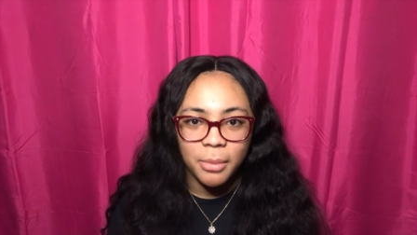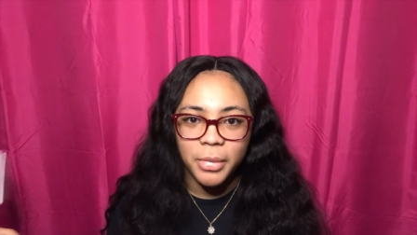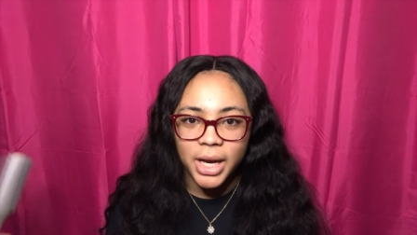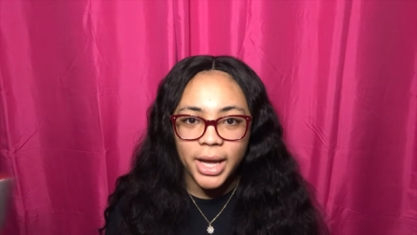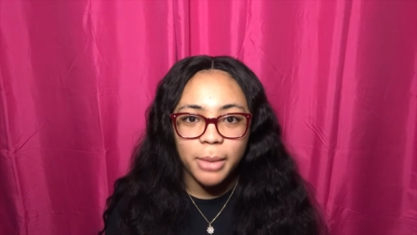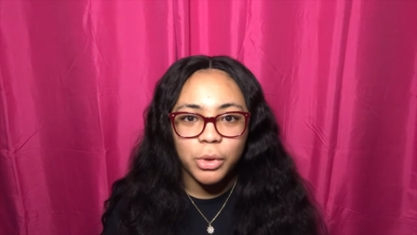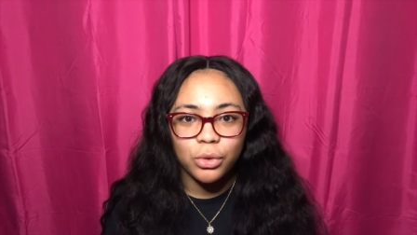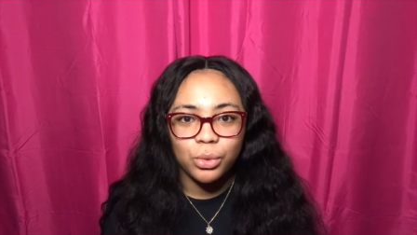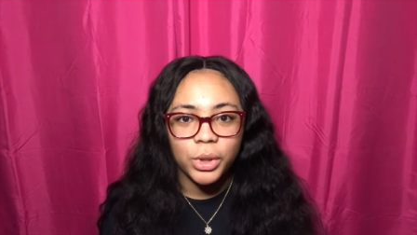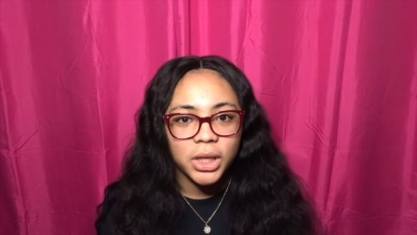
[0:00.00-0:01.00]
But I am
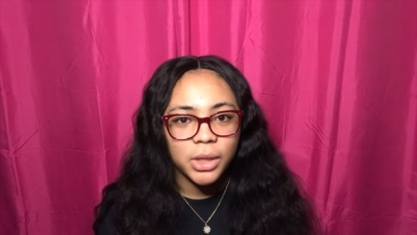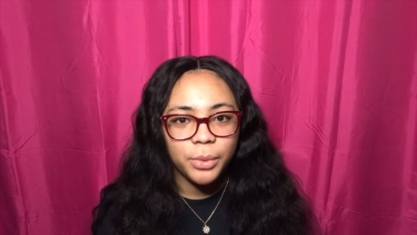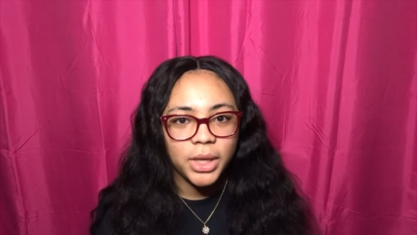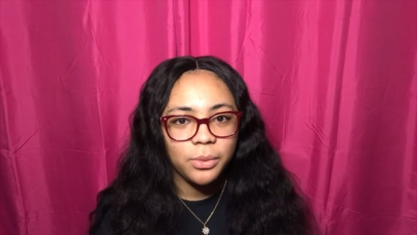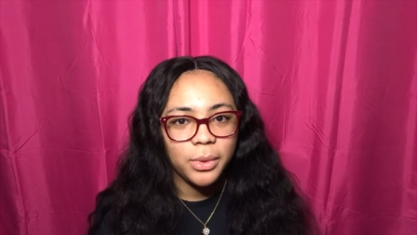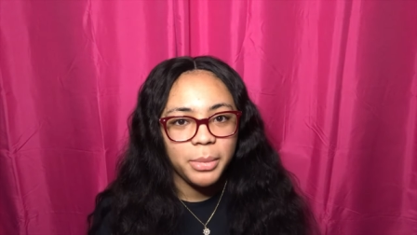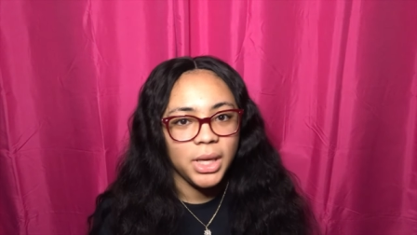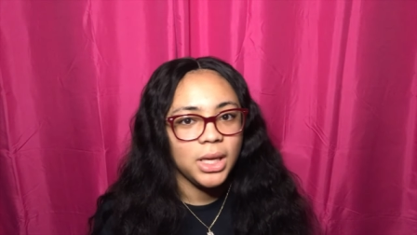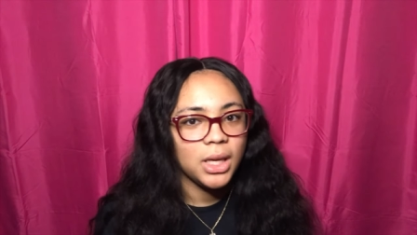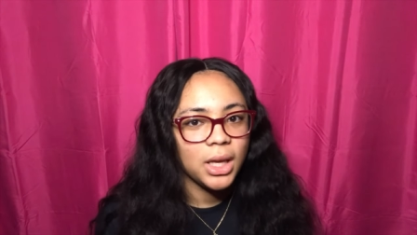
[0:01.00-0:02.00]
gonna do a get ready with
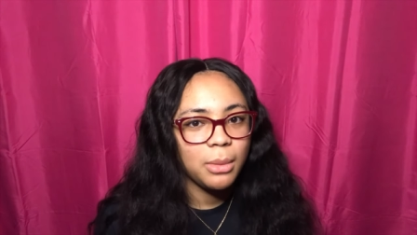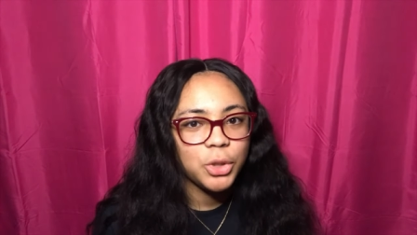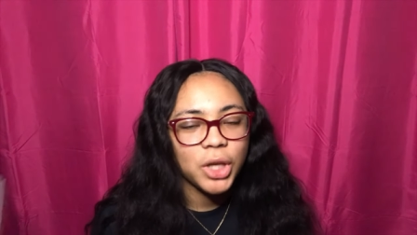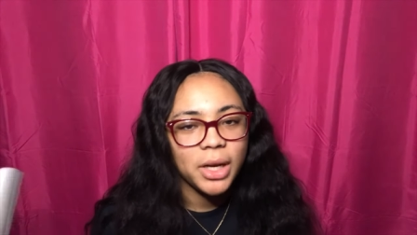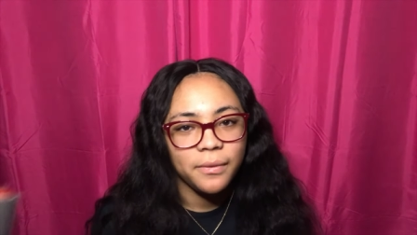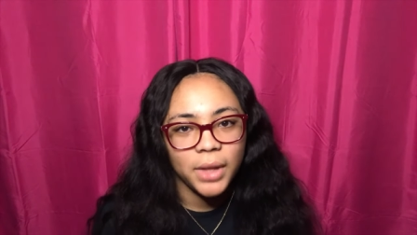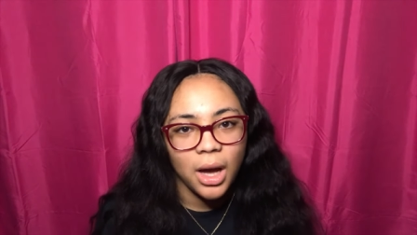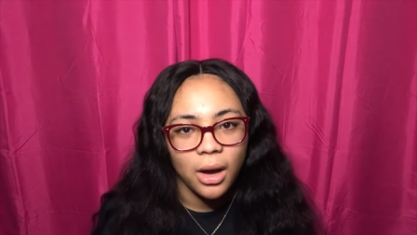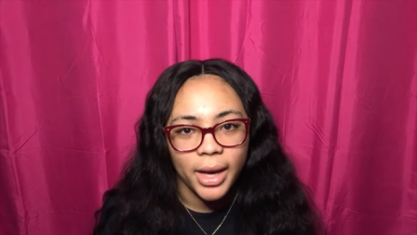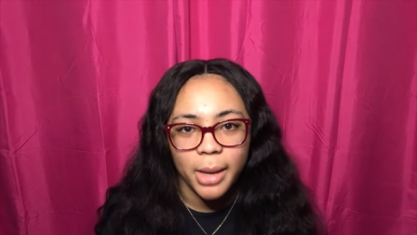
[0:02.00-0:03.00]
me and I'm gonna try to
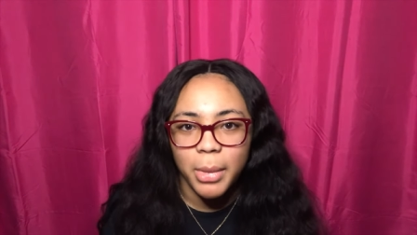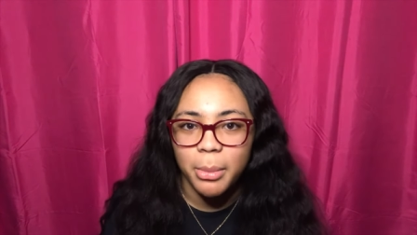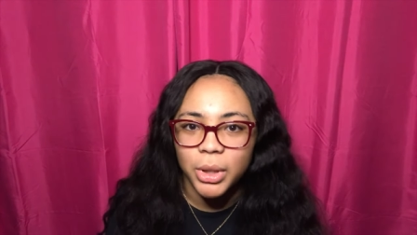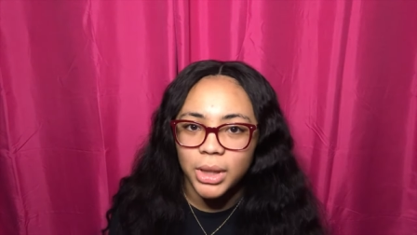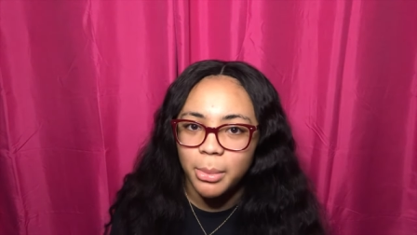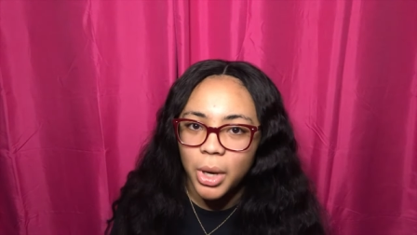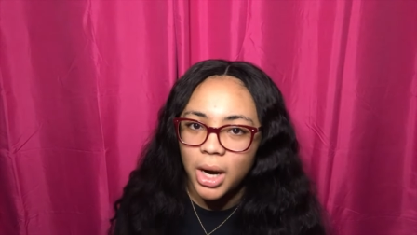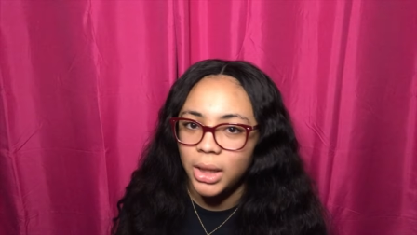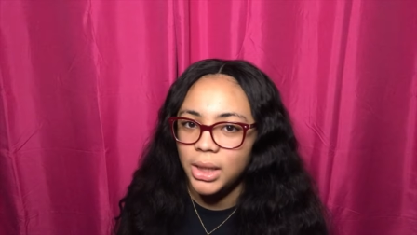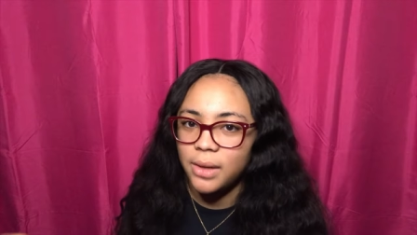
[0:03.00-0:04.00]
vlog at my birthday
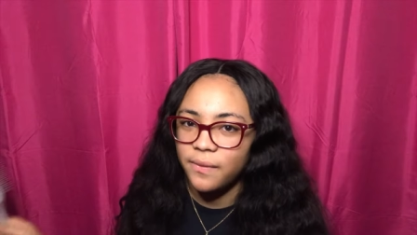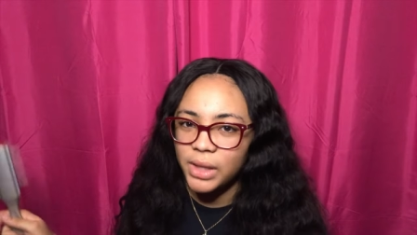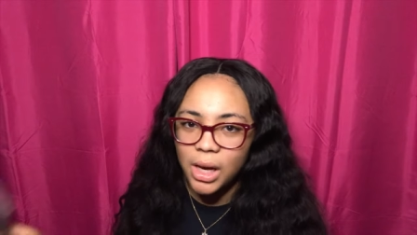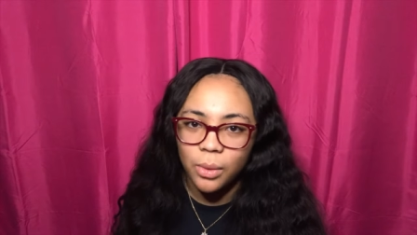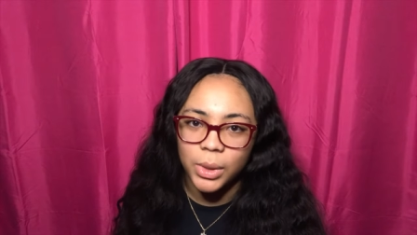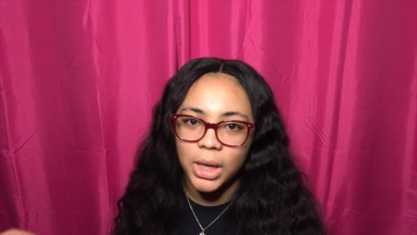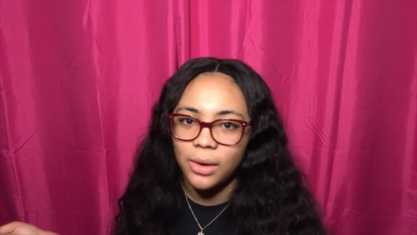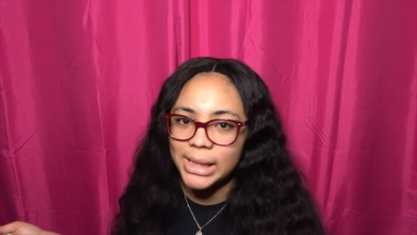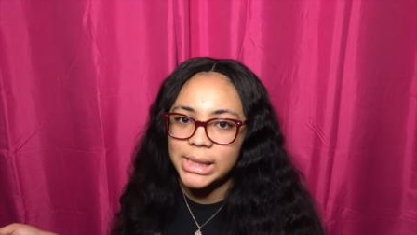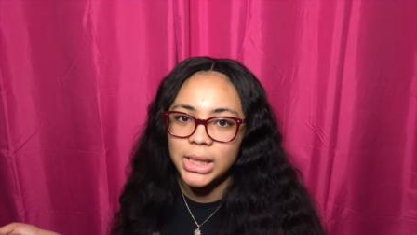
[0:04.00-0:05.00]
party and vlog when I go
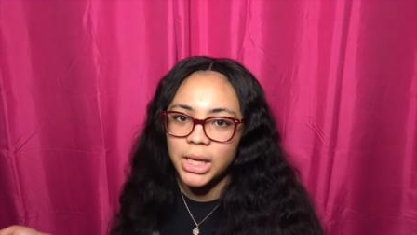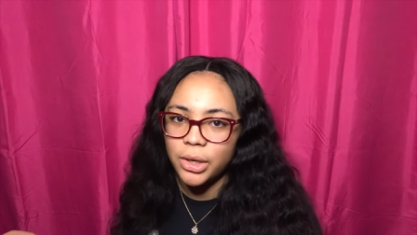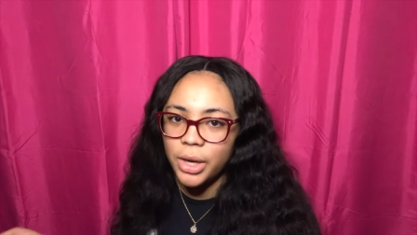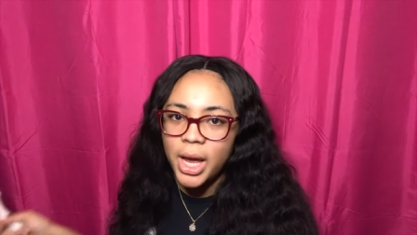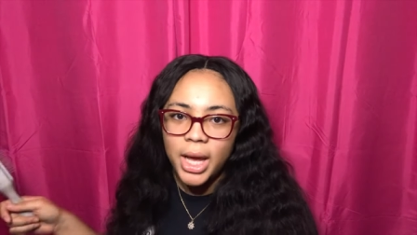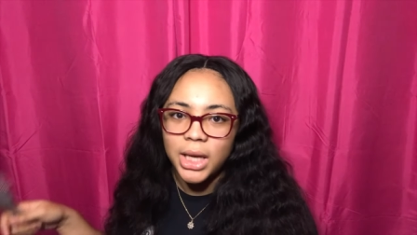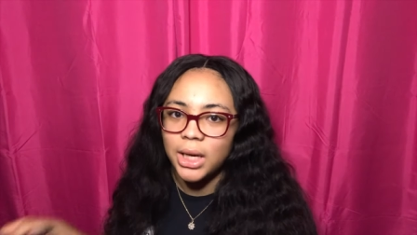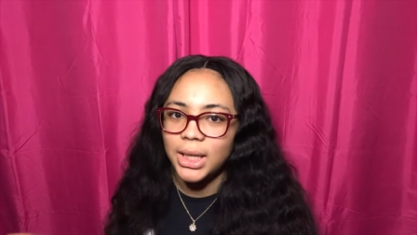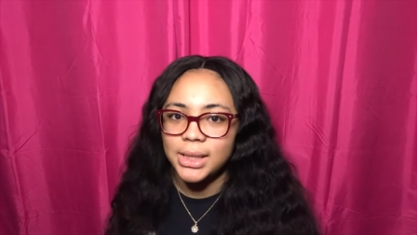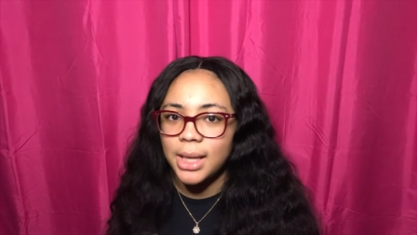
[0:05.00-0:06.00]
out to dinner and
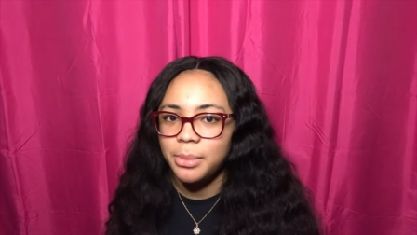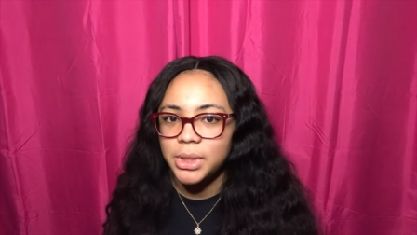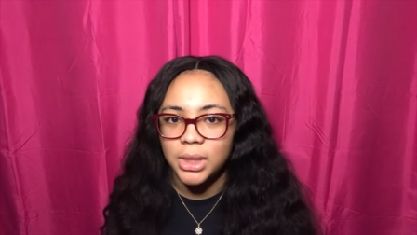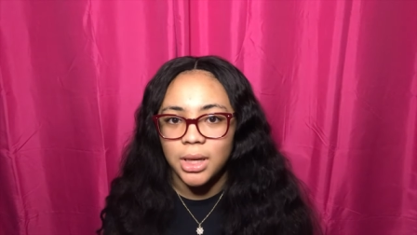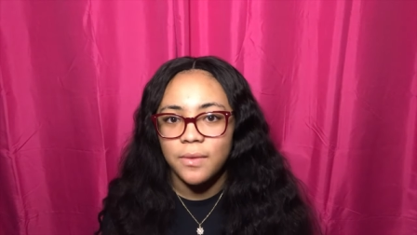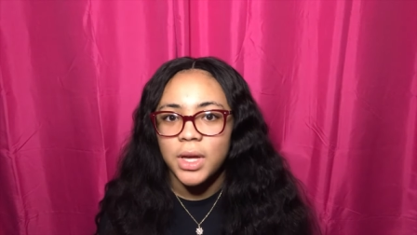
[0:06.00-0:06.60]
all that type of stuff.